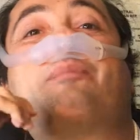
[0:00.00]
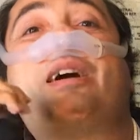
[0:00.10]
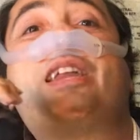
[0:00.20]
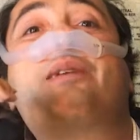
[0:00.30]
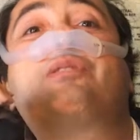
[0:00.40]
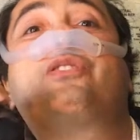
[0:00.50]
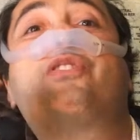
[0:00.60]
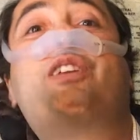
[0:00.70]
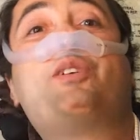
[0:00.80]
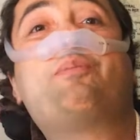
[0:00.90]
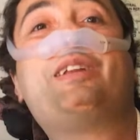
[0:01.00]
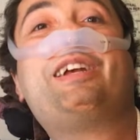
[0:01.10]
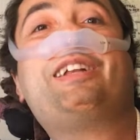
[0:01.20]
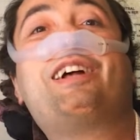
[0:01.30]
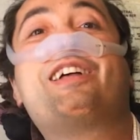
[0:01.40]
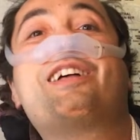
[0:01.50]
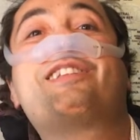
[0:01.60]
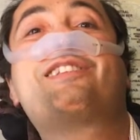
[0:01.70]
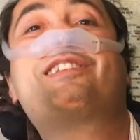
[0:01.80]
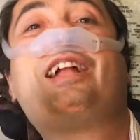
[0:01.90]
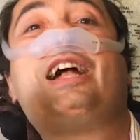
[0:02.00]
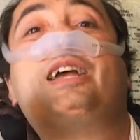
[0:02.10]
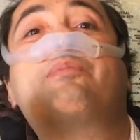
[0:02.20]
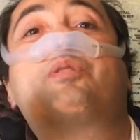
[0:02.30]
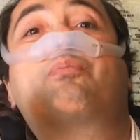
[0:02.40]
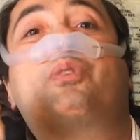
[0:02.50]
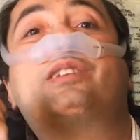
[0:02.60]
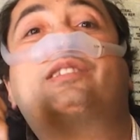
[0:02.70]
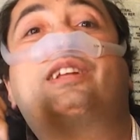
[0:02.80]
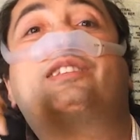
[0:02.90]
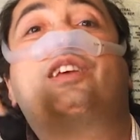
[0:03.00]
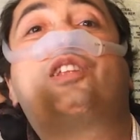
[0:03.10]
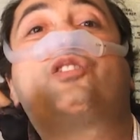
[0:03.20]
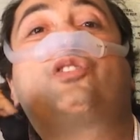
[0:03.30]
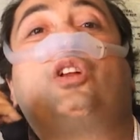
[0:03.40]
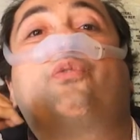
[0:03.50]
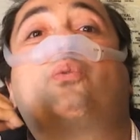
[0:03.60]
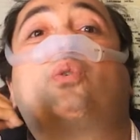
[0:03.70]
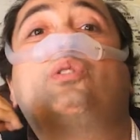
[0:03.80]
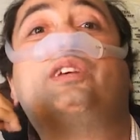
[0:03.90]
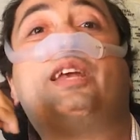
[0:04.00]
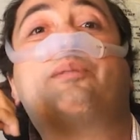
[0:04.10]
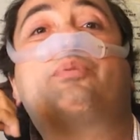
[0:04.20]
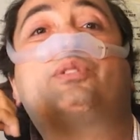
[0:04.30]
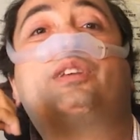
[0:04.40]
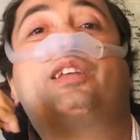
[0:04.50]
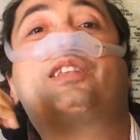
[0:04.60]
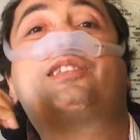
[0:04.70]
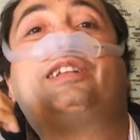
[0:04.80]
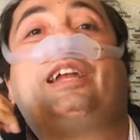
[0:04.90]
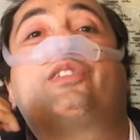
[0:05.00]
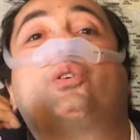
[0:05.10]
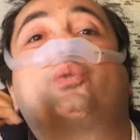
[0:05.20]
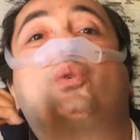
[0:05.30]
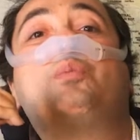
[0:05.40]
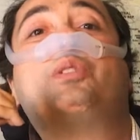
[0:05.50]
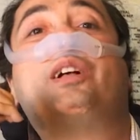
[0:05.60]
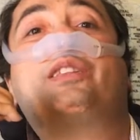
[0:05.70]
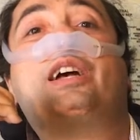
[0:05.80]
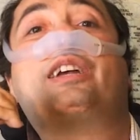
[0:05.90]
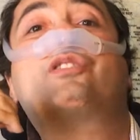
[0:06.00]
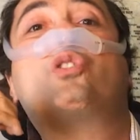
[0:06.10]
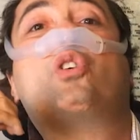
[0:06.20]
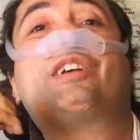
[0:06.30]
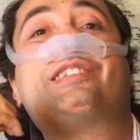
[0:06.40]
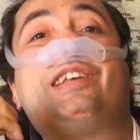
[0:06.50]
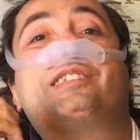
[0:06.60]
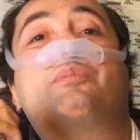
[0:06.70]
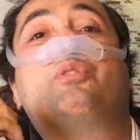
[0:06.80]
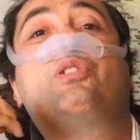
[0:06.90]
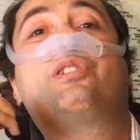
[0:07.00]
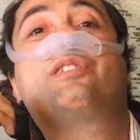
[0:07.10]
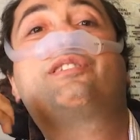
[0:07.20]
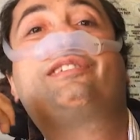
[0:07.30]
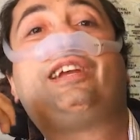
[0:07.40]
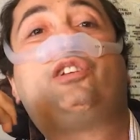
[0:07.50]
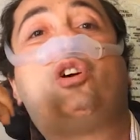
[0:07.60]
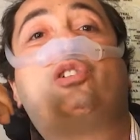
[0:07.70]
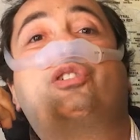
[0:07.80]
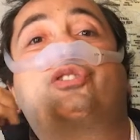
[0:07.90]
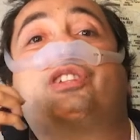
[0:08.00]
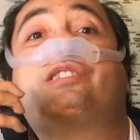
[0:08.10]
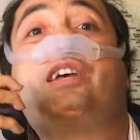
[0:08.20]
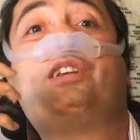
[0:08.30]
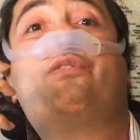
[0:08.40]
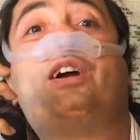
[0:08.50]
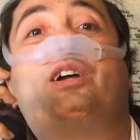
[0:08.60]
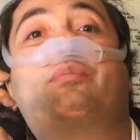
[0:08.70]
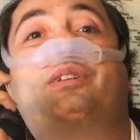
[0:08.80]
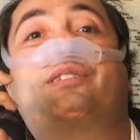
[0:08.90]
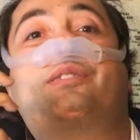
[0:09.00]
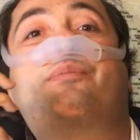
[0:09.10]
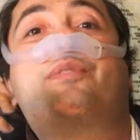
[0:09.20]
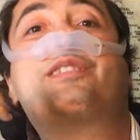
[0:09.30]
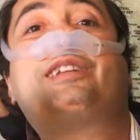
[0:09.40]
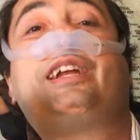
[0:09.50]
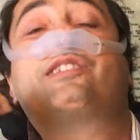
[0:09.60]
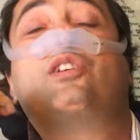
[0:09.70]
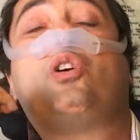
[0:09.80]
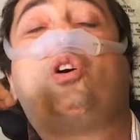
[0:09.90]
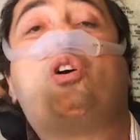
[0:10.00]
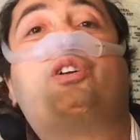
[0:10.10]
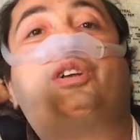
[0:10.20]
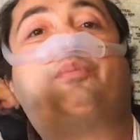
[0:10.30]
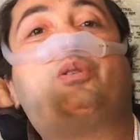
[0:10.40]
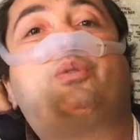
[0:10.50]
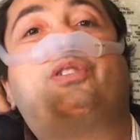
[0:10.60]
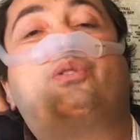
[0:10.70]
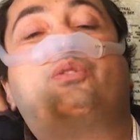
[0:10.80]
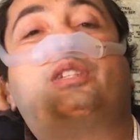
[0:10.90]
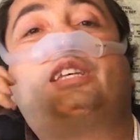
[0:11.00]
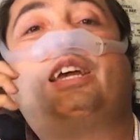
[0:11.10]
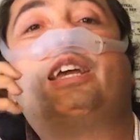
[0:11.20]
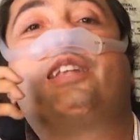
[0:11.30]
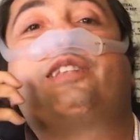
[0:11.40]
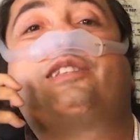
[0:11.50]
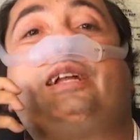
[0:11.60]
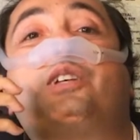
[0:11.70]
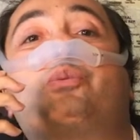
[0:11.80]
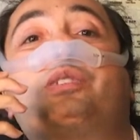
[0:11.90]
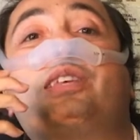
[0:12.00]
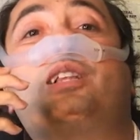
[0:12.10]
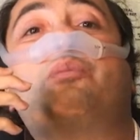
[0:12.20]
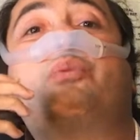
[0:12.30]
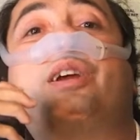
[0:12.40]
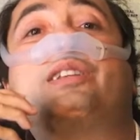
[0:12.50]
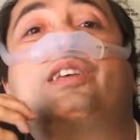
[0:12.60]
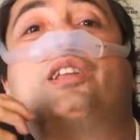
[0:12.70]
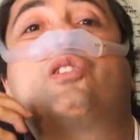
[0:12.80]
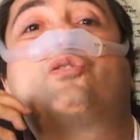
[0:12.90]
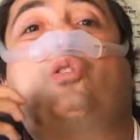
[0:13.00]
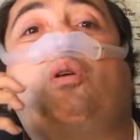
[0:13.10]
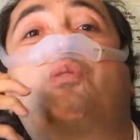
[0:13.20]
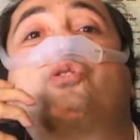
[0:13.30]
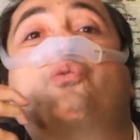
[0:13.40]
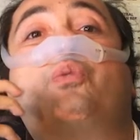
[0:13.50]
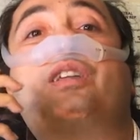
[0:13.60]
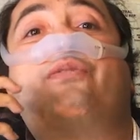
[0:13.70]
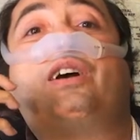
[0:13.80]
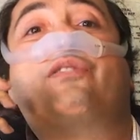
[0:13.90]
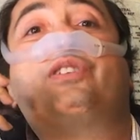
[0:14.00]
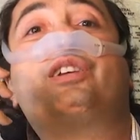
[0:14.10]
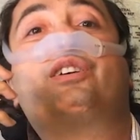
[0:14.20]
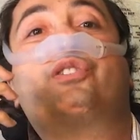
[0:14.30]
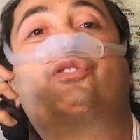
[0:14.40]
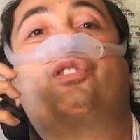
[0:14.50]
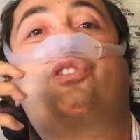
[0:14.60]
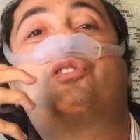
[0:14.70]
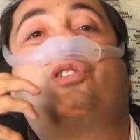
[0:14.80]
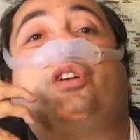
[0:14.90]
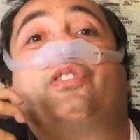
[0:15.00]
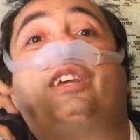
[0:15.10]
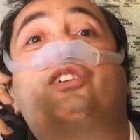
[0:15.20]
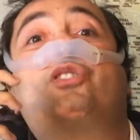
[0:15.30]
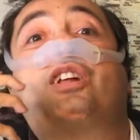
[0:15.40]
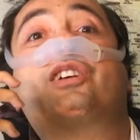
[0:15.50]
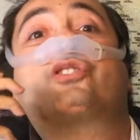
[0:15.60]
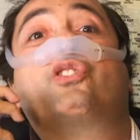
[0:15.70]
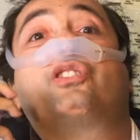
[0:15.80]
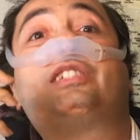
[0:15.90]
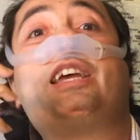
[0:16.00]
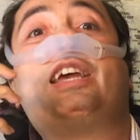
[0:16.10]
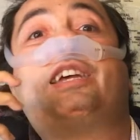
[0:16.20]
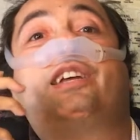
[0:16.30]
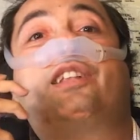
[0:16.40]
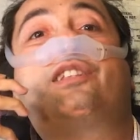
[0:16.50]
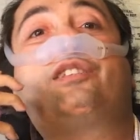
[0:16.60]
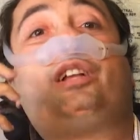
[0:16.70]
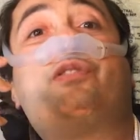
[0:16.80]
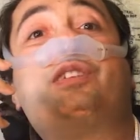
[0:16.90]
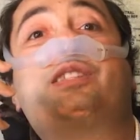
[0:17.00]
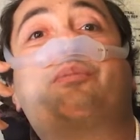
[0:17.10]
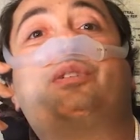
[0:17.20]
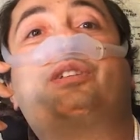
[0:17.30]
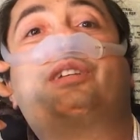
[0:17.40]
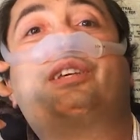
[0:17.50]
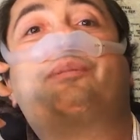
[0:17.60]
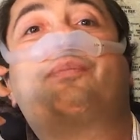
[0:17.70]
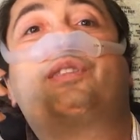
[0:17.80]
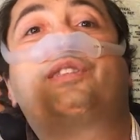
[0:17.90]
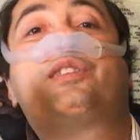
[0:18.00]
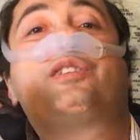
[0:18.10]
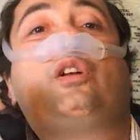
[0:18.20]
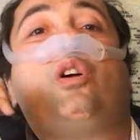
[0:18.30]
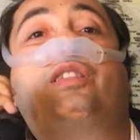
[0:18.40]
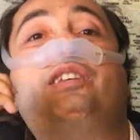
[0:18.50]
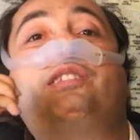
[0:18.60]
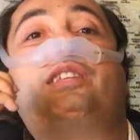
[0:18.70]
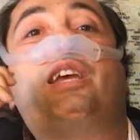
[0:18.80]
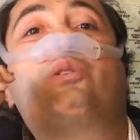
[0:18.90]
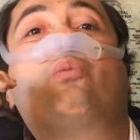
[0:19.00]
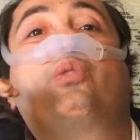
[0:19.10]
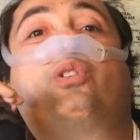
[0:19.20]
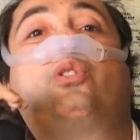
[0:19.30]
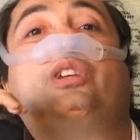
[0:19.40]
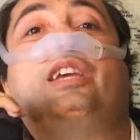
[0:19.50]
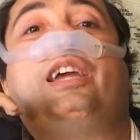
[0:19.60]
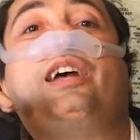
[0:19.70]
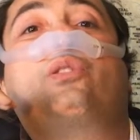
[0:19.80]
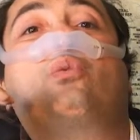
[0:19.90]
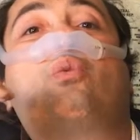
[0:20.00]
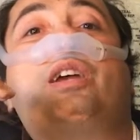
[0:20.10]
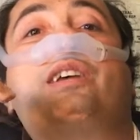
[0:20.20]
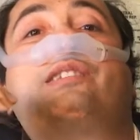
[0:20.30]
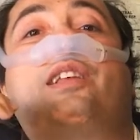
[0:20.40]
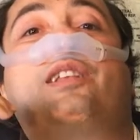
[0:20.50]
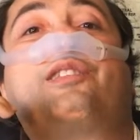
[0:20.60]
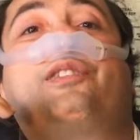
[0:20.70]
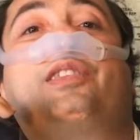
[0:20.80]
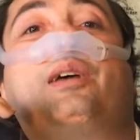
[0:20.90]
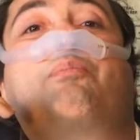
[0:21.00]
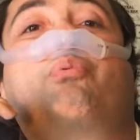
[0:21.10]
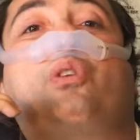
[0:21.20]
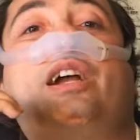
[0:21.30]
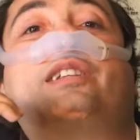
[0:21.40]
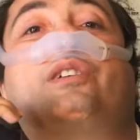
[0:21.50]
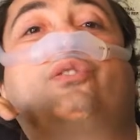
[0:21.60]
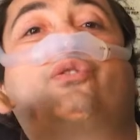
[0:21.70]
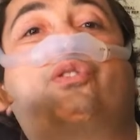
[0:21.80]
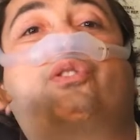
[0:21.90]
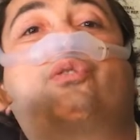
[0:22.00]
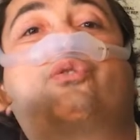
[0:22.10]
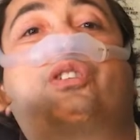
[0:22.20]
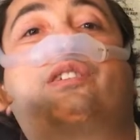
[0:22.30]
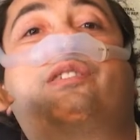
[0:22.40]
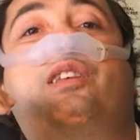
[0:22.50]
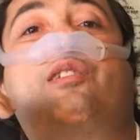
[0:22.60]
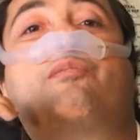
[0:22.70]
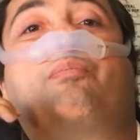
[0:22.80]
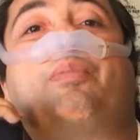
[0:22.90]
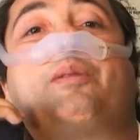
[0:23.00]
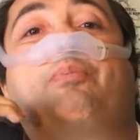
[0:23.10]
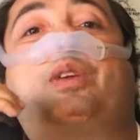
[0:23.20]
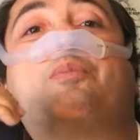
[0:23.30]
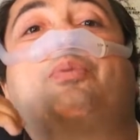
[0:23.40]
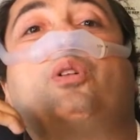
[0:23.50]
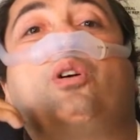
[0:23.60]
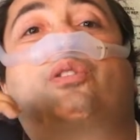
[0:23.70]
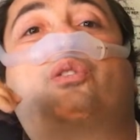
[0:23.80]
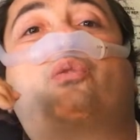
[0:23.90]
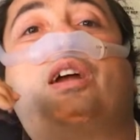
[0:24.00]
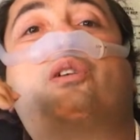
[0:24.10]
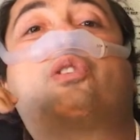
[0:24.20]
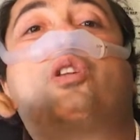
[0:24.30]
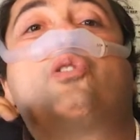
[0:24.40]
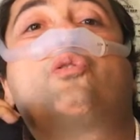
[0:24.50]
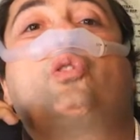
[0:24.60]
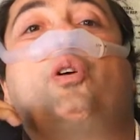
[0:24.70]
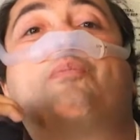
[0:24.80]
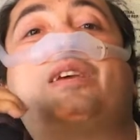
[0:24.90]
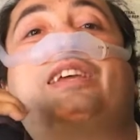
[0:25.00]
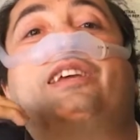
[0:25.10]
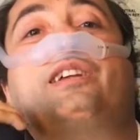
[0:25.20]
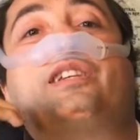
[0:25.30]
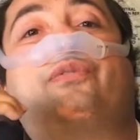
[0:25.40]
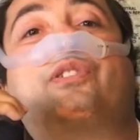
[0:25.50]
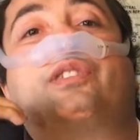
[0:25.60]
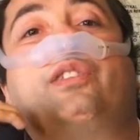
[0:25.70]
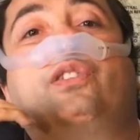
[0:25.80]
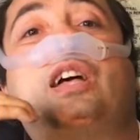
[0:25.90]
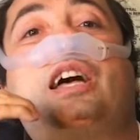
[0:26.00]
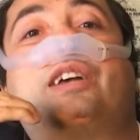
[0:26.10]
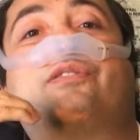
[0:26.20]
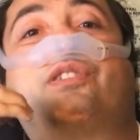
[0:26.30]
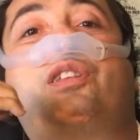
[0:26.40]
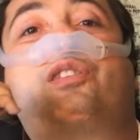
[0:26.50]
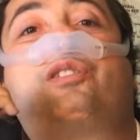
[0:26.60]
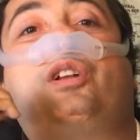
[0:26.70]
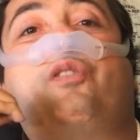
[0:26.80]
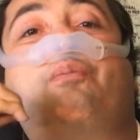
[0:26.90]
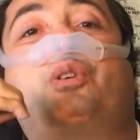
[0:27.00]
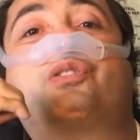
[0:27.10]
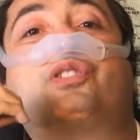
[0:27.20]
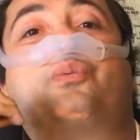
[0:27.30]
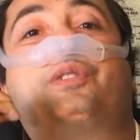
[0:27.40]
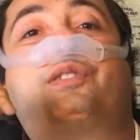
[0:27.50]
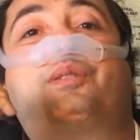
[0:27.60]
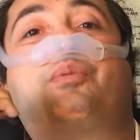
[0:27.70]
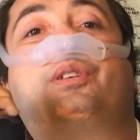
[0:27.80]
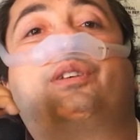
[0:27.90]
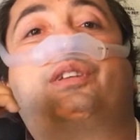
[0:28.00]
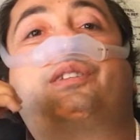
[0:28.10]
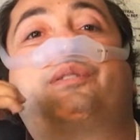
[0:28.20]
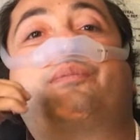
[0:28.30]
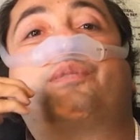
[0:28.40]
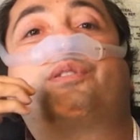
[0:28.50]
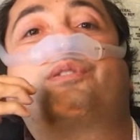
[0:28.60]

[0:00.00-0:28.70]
My name is Victor Pineda. I am the president of World Enabled and the Global Alliance on Accessible Technologies and Environments. It's an honor to be with you today as we celebrate almost 25 years of the International Day of Disability. On this day, we're looking at the ways that practical solutions by people on the ground are making a difference in the lives of persons with disabilities.